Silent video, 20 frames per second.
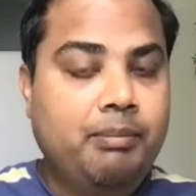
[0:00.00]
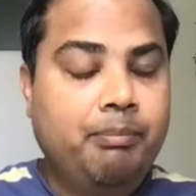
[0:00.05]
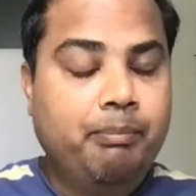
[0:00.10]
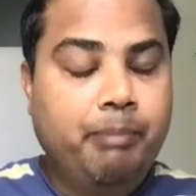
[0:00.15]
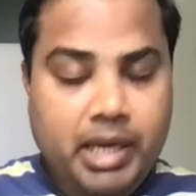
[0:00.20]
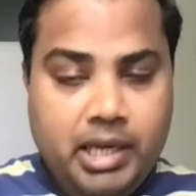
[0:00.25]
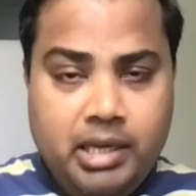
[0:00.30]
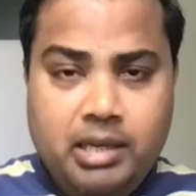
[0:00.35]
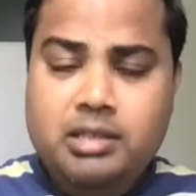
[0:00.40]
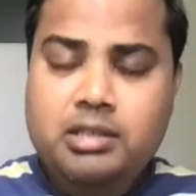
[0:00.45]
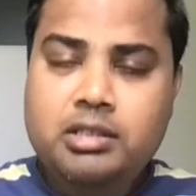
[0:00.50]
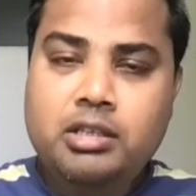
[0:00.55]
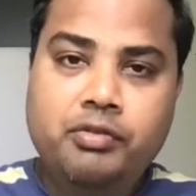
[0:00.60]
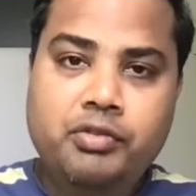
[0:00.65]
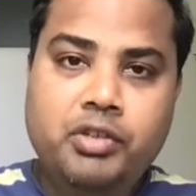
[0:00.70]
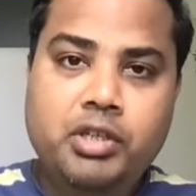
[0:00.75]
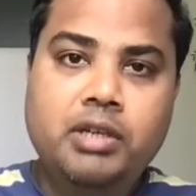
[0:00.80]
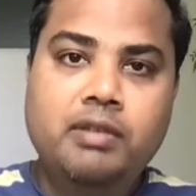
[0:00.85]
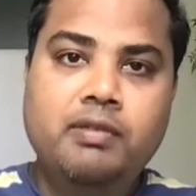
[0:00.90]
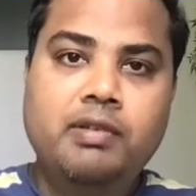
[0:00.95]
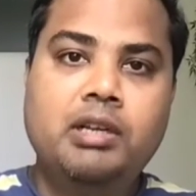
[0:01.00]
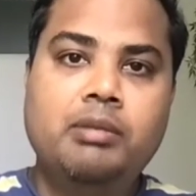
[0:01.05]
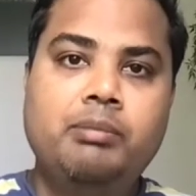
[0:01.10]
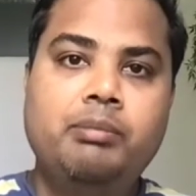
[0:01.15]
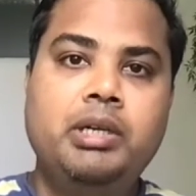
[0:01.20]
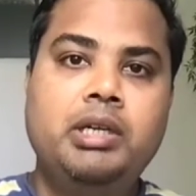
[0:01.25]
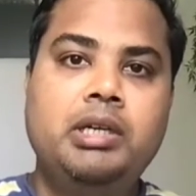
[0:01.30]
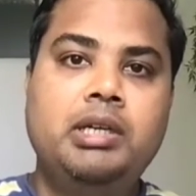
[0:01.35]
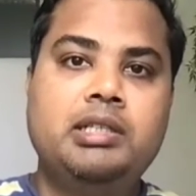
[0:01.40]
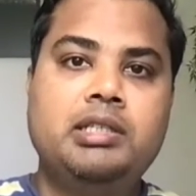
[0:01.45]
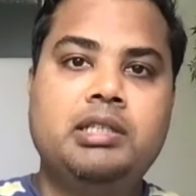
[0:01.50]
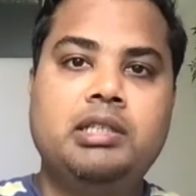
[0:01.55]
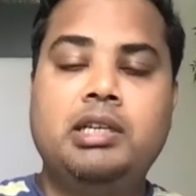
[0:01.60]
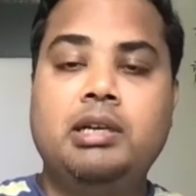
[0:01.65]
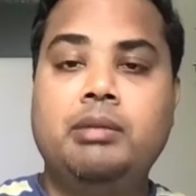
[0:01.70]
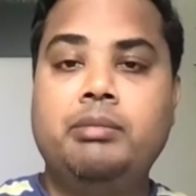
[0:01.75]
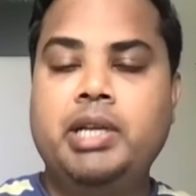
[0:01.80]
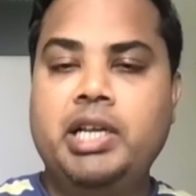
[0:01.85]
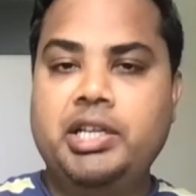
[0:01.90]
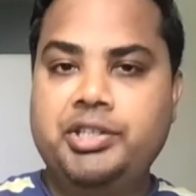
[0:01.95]
because software development doesn't
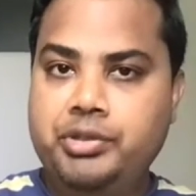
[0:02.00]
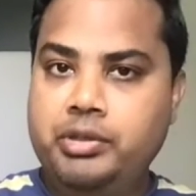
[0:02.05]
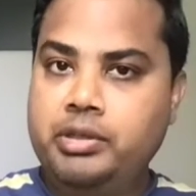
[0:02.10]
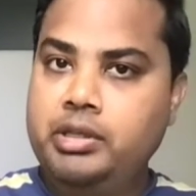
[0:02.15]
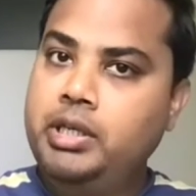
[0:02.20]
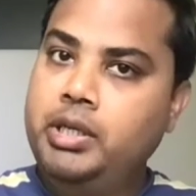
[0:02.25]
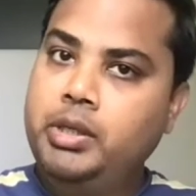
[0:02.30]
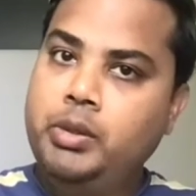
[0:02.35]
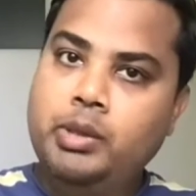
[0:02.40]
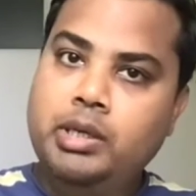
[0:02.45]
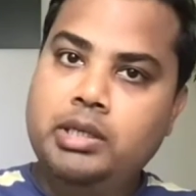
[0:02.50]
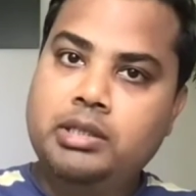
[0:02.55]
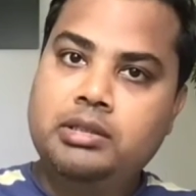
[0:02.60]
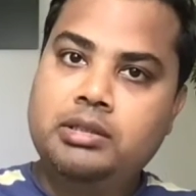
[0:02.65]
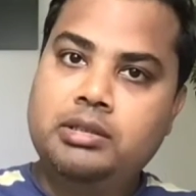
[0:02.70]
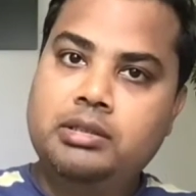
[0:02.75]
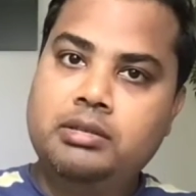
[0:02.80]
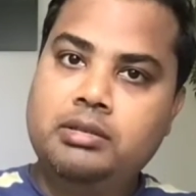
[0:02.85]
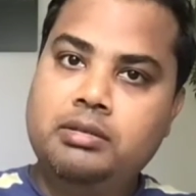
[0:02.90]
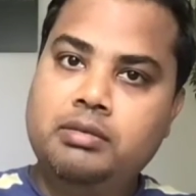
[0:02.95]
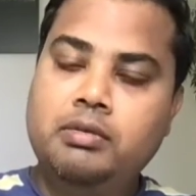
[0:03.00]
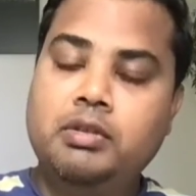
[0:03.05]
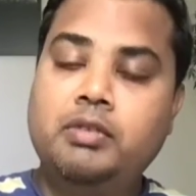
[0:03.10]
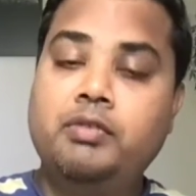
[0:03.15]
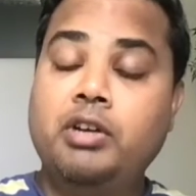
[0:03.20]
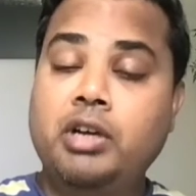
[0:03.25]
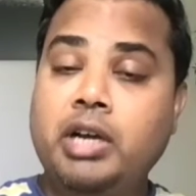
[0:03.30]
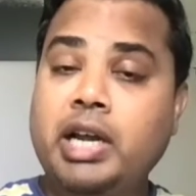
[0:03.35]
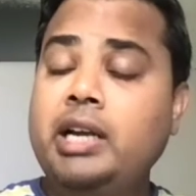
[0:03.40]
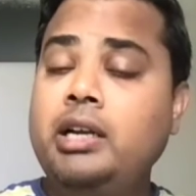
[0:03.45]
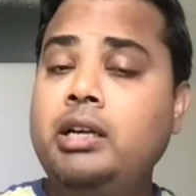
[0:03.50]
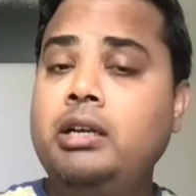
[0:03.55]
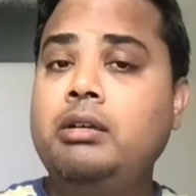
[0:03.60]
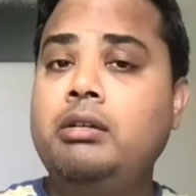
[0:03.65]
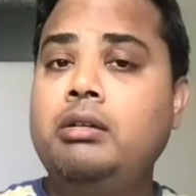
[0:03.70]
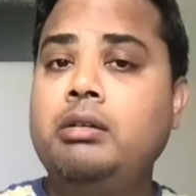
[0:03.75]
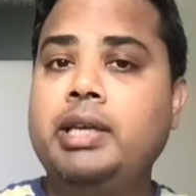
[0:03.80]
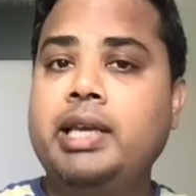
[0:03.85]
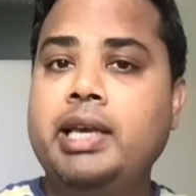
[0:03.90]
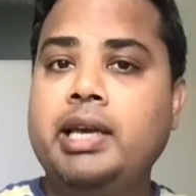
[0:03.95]
come naturally to us, we forget
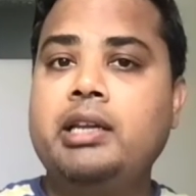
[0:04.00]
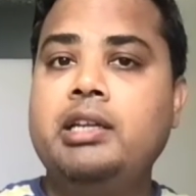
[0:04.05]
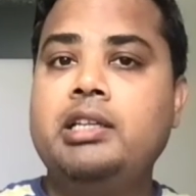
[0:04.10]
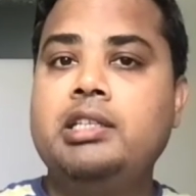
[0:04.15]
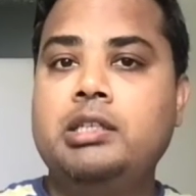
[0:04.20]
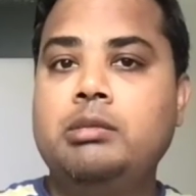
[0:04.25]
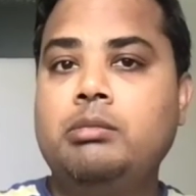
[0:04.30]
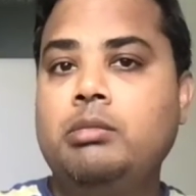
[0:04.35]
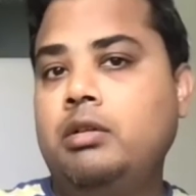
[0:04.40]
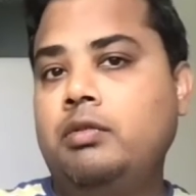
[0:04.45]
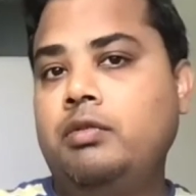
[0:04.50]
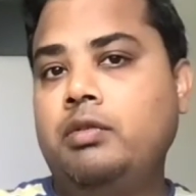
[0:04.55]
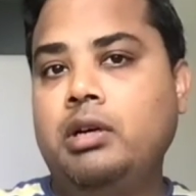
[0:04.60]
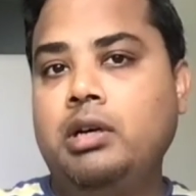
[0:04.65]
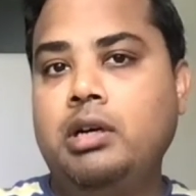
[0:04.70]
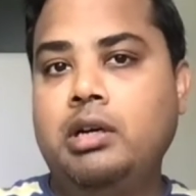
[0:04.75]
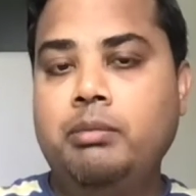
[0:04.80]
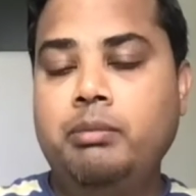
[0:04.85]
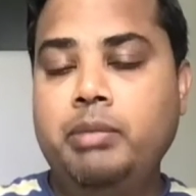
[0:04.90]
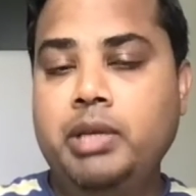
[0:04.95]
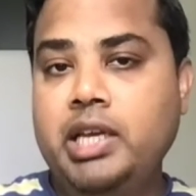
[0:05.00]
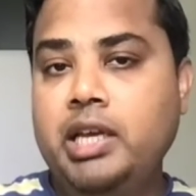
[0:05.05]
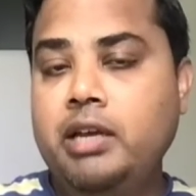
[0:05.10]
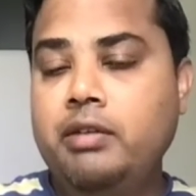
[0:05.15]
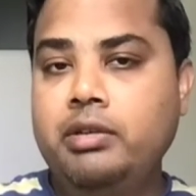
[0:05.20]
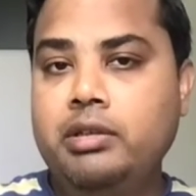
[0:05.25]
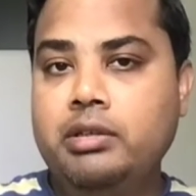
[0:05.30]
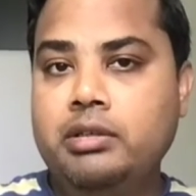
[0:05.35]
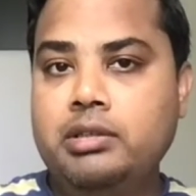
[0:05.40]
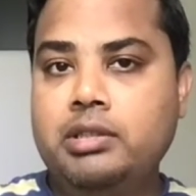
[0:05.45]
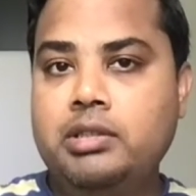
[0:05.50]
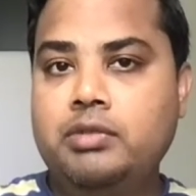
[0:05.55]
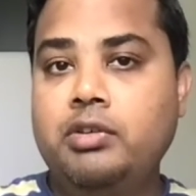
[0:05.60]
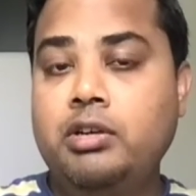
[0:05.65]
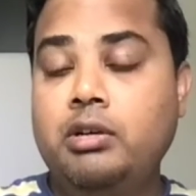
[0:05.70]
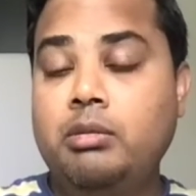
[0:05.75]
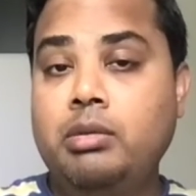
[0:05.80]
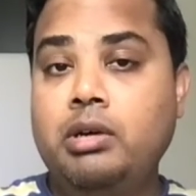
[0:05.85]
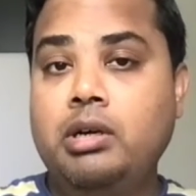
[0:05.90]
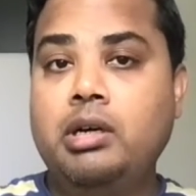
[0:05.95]
to carry some of our behaviors
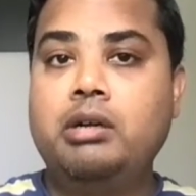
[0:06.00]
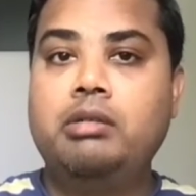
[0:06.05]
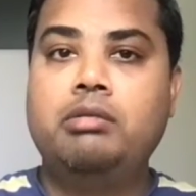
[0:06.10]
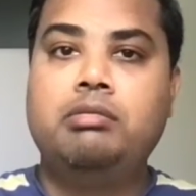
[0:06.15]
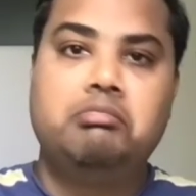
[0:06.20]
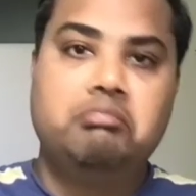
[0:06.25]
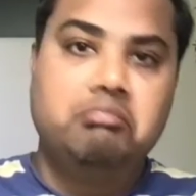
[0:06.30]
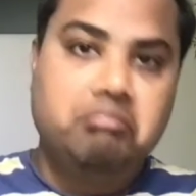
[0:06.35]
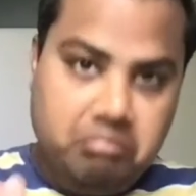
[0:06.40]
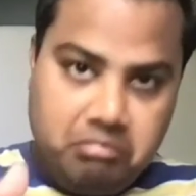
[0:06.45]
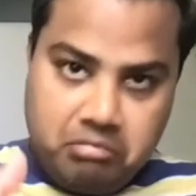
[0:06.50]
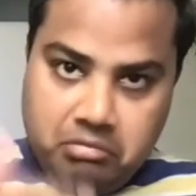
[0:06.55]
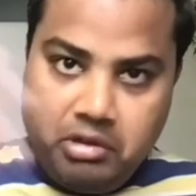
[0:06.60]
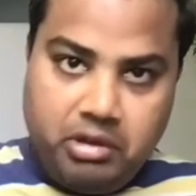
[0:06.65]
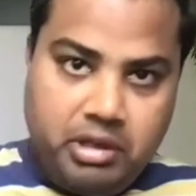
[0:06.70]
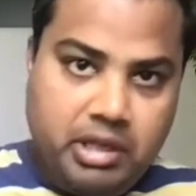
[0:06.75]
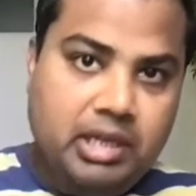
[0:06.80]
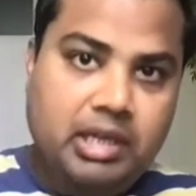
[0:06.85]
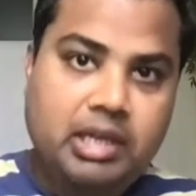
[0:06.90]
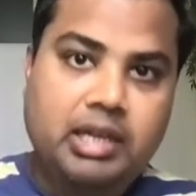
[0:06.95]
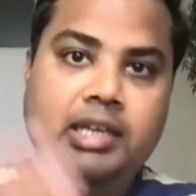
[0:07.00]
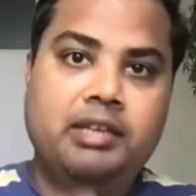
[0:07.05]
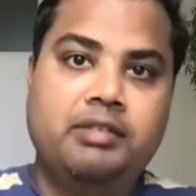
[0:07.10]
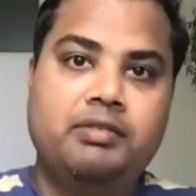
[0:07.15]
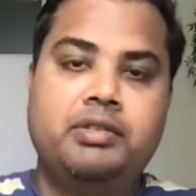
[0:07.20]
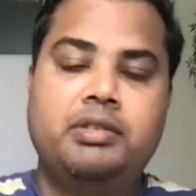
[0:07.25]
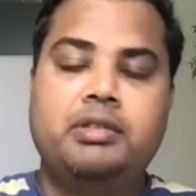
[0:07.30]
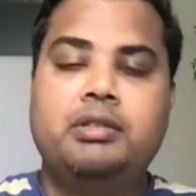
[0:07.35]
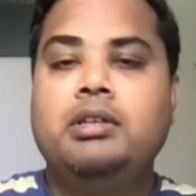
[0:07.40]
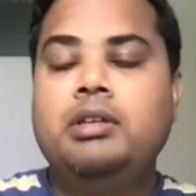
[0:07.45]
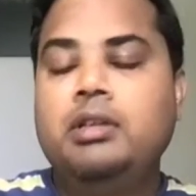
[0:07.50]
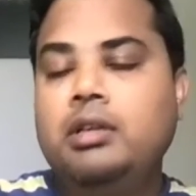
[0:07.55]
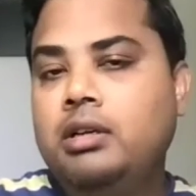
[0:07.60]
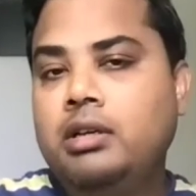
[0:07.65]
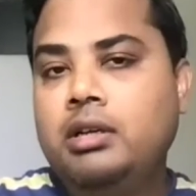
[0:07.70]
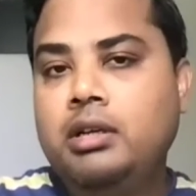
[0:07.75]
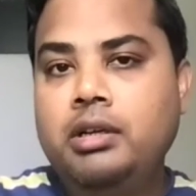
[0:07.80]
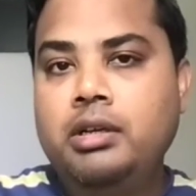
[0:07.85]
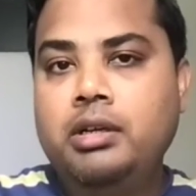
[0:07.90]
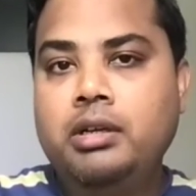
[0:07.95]
from our real lives
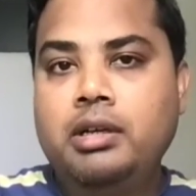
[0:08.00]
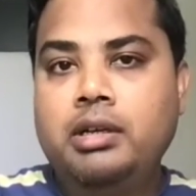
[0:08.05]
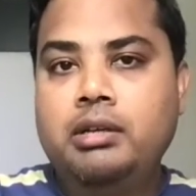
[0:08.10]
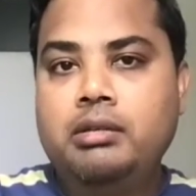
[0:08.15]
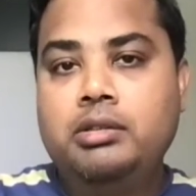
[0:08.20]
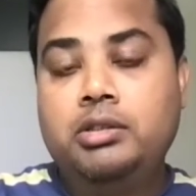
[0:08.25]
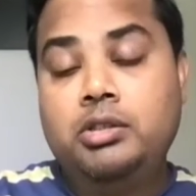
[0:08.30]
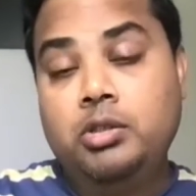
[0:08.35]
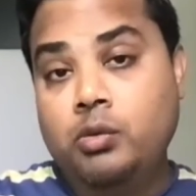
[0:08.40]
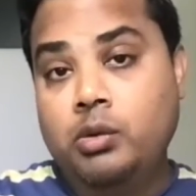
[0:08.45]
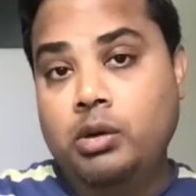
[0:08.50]
to